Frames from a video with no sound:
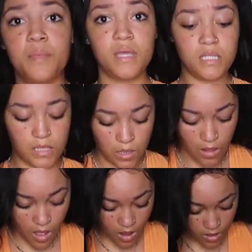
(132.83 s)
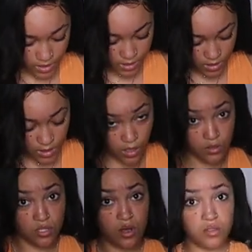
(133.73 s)
It's long, it
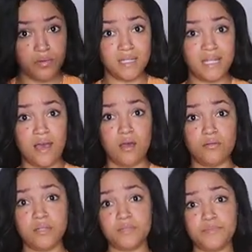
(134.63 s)
goes all the way down.